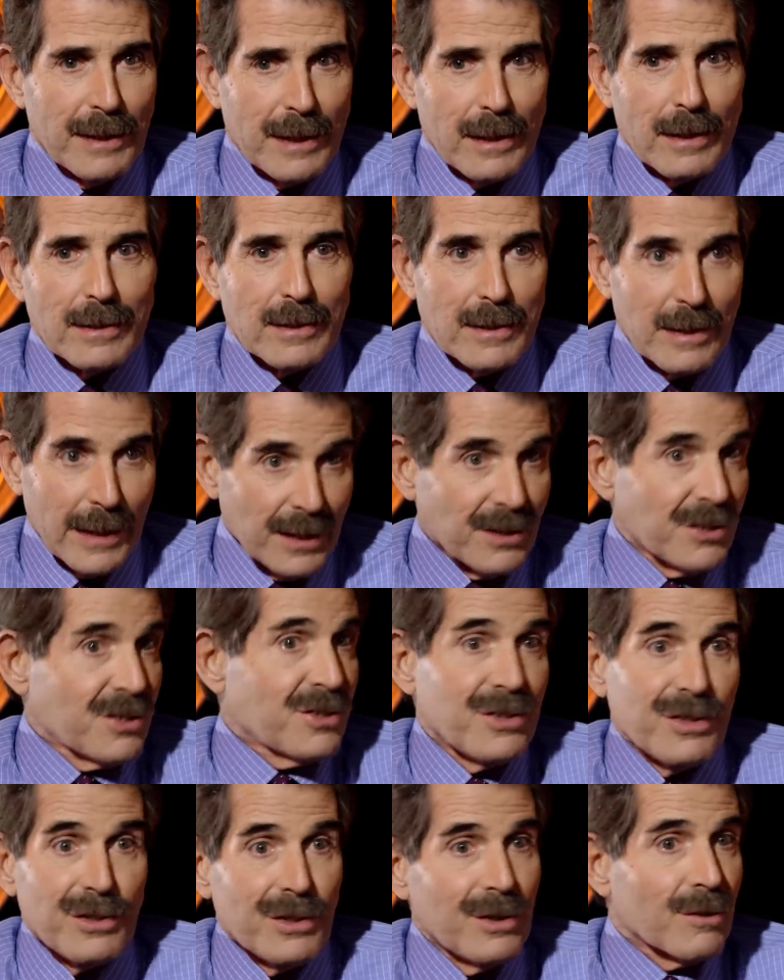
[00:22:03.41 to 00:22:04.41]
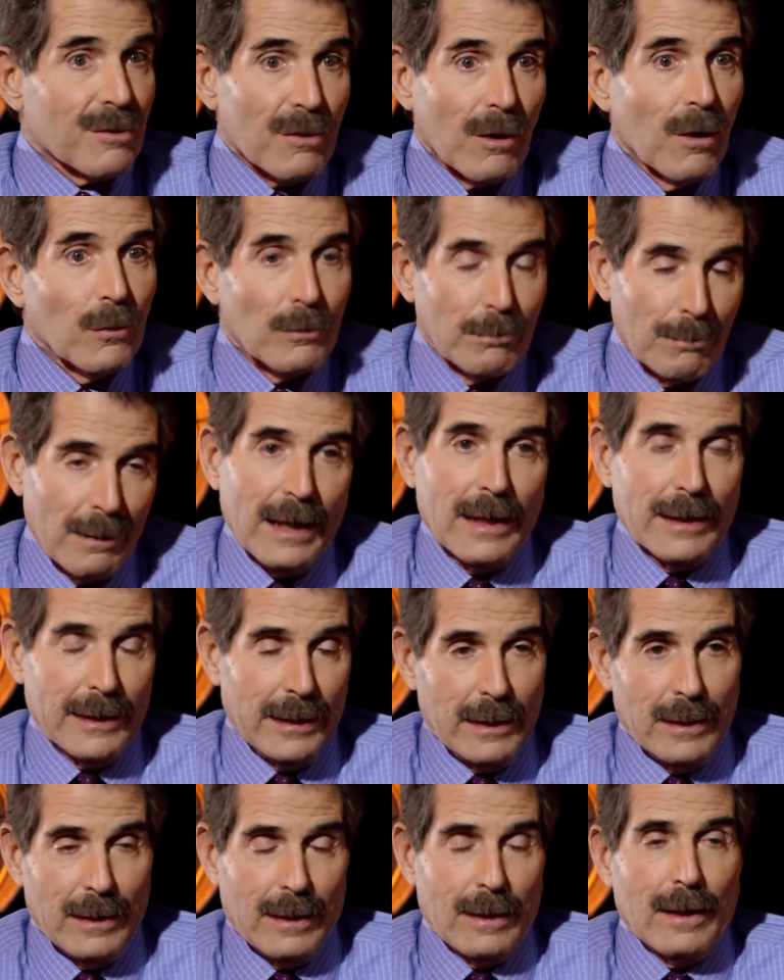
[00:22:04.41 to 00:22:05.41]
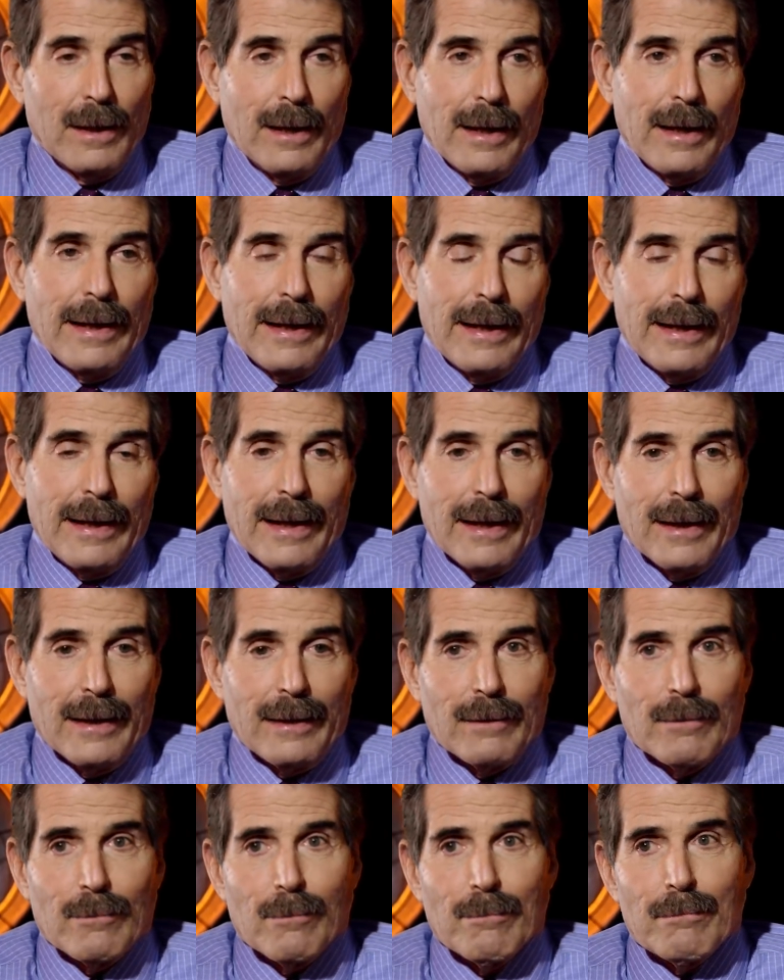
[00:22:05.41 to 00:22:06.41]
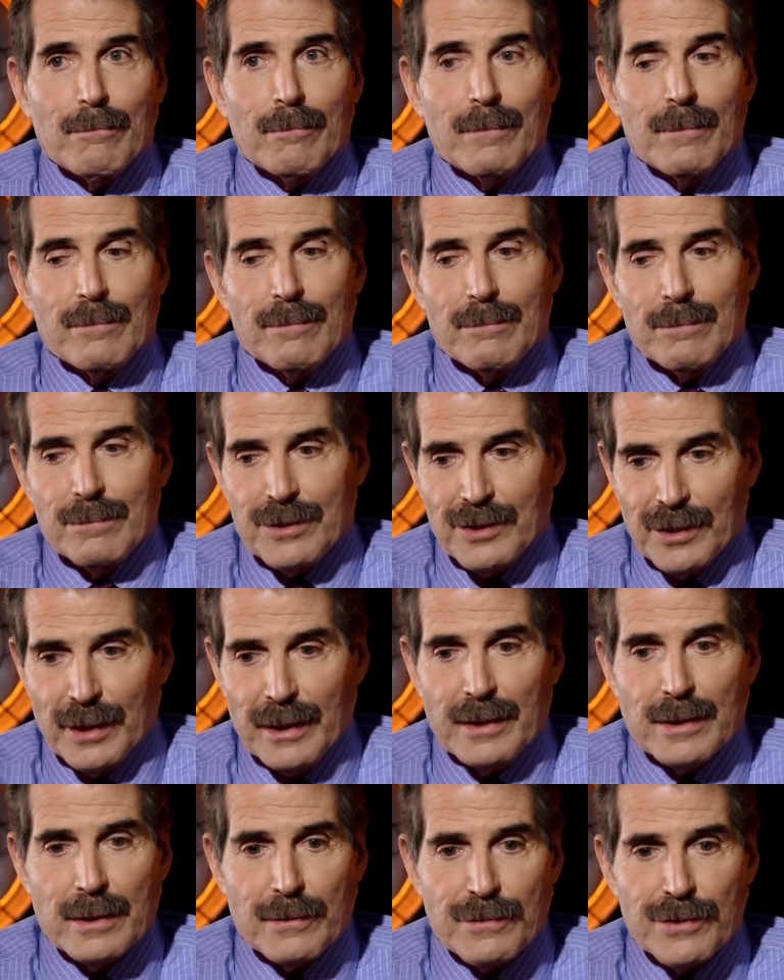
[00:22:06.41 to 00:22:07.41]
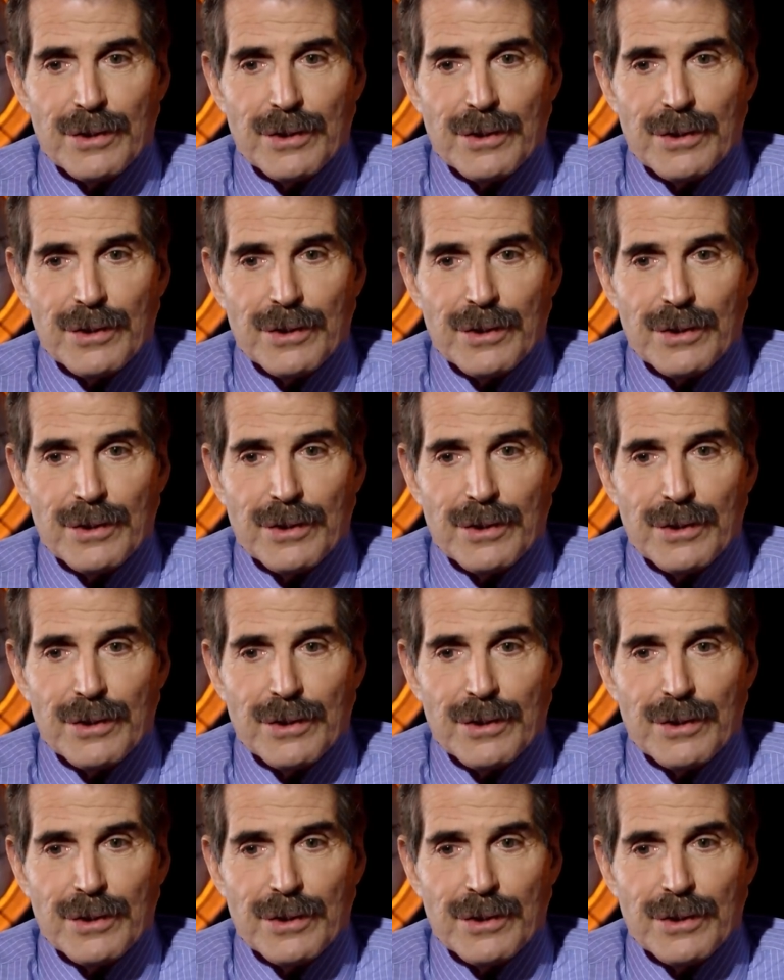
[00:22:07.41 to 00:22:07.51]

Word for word: because that's your own body, and studies have